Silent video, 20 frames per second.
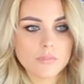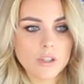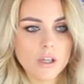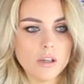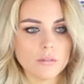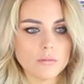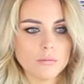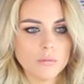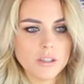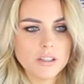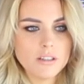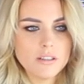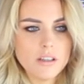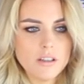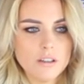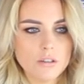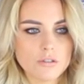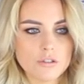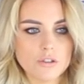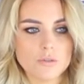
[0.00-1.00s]
Oh, why did I
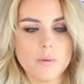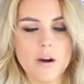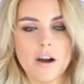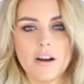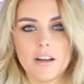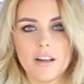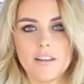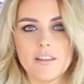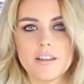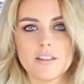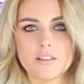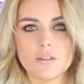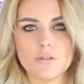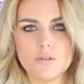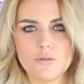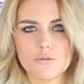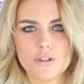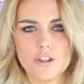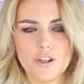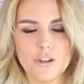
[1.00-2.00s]
not just wear it like this?
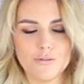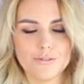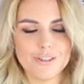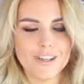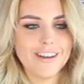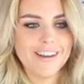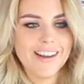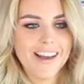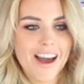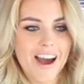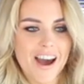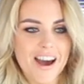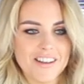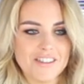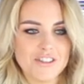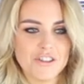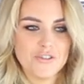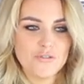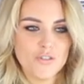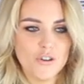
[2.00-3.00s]
This was cute.
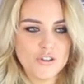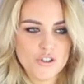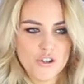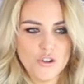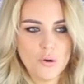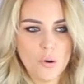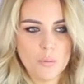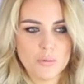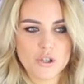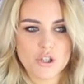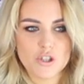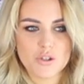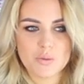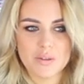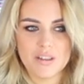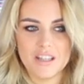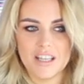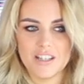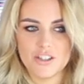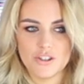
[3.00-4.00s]
So you've got two options
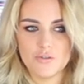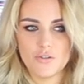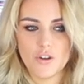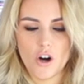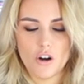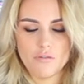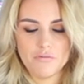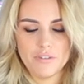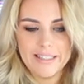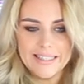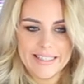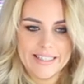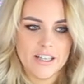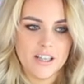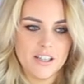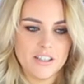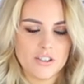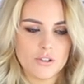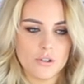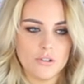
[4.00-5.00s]
with this. You've got a really
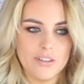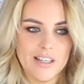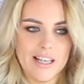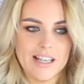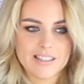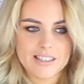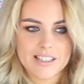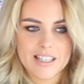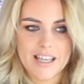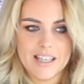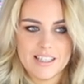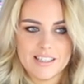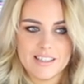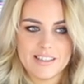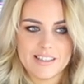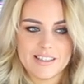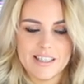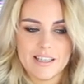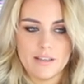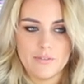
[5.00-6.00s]
nice sort of elasticated
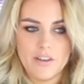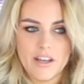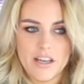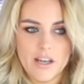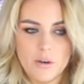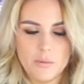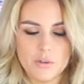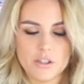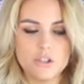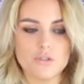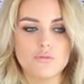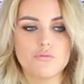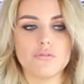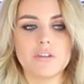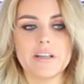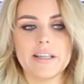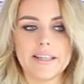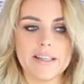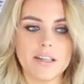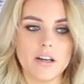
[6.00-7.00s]
sleeve here, which is
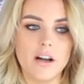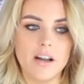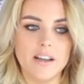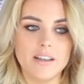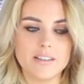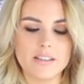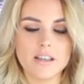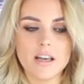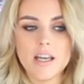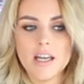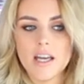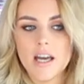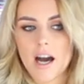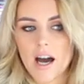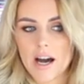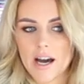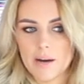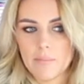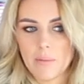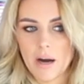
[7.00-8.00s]
really nice.
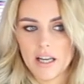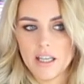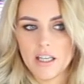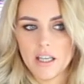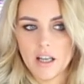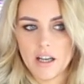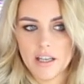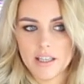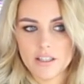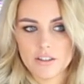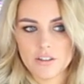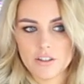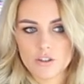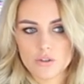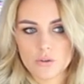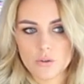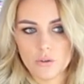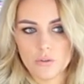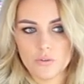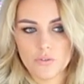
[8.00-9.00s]
I like the
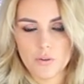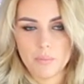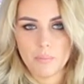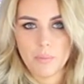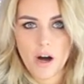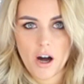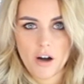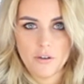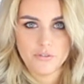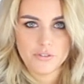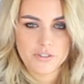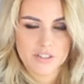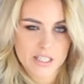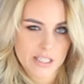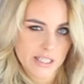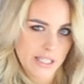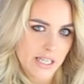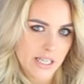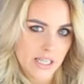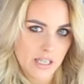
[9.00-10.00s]
sort of the puff
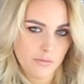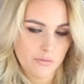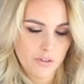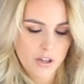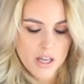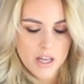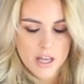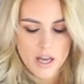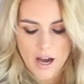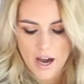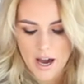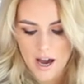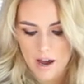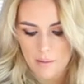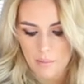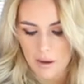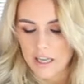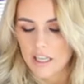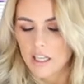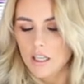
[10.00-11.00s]
sleeve.
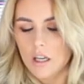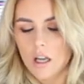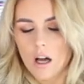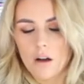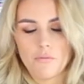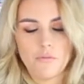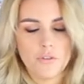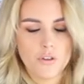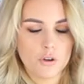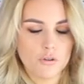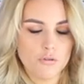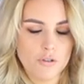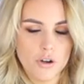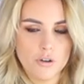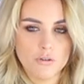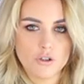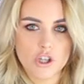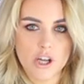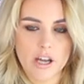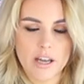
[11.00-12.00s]
I love the
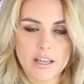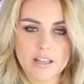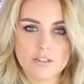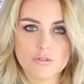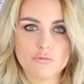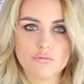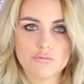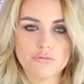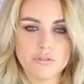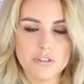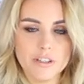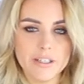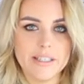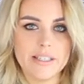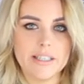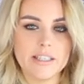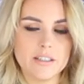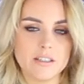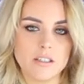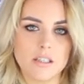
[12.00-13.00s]
crochet. It's
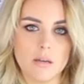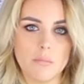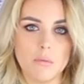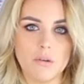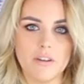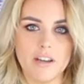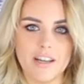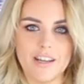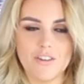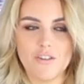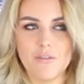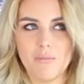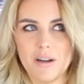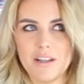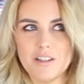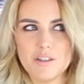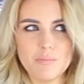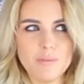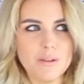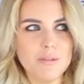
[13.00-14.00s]
really summery, and it
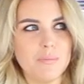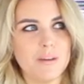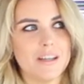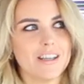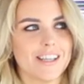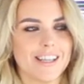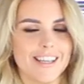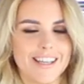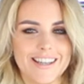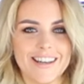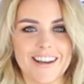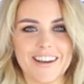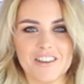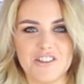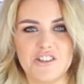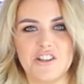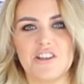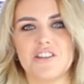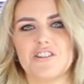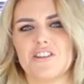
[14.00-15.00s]
reminds me of being a kid
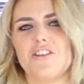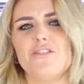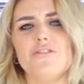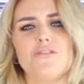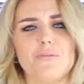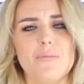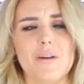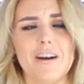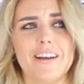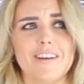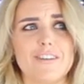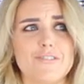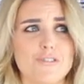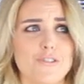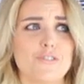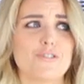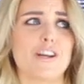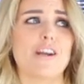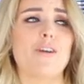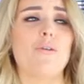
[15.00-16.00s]
actually, because I used to wear like
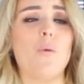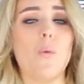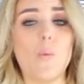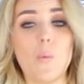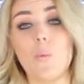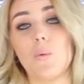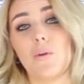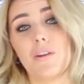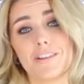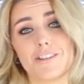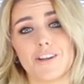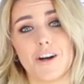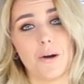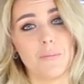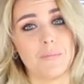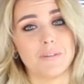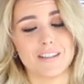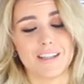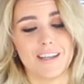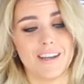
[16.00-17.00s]
crochet all the
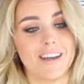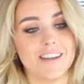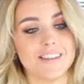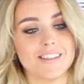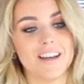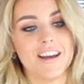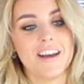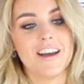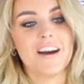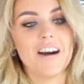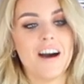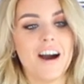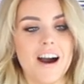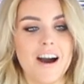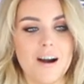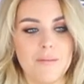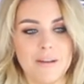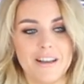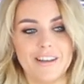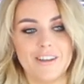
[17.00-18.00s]
time as a kid.
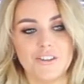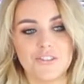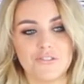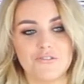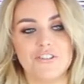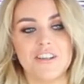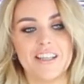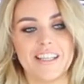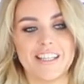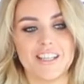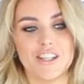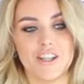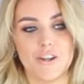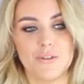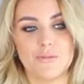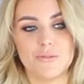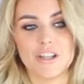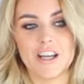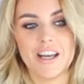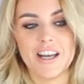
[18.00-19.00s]
It looked really
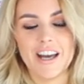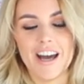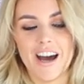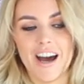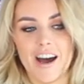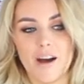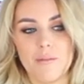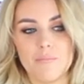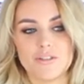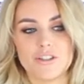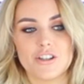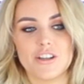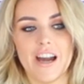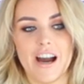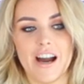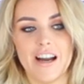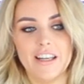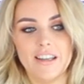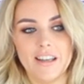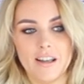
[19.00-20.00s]
cute. So
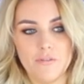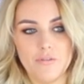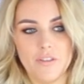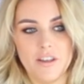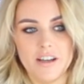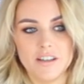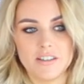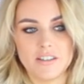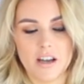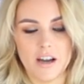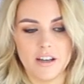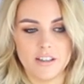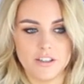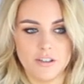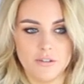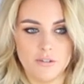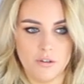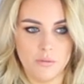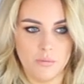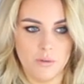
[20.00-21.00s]
yeah, I love this. I
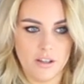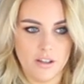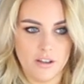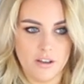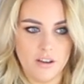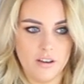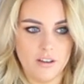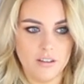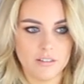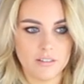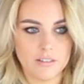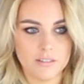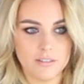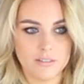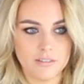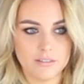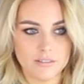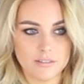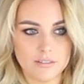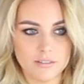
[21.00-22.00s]
don't know whether,
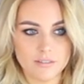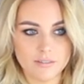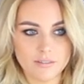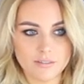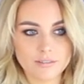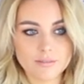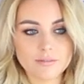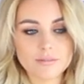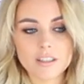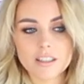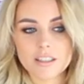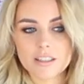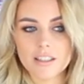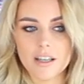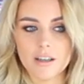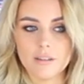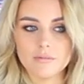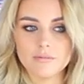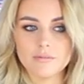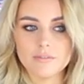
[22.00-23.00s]
I don't
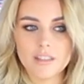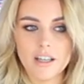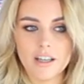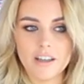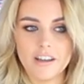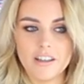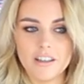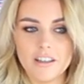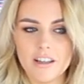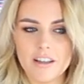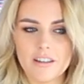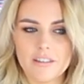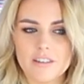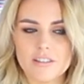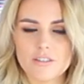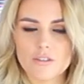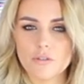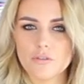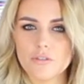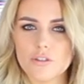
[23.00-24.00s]
know, kind of like
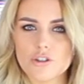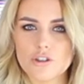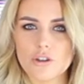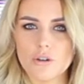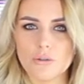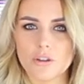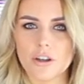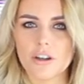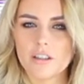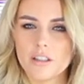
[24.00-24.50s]
things off the shoulder.